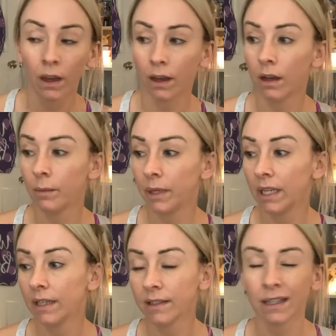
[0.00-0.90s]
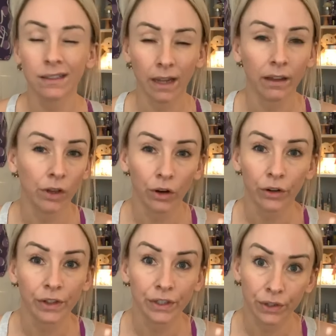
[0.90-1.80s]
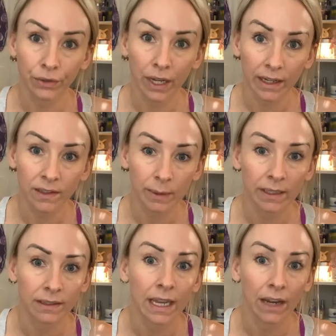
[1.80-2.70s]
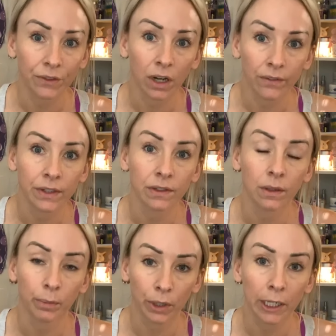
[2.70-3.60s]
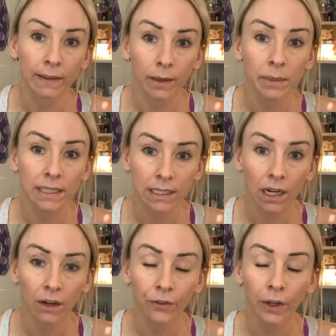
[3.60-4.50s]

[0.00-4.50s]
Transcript: It is going to take longer than 2 days because they have to obviously print them and stuff.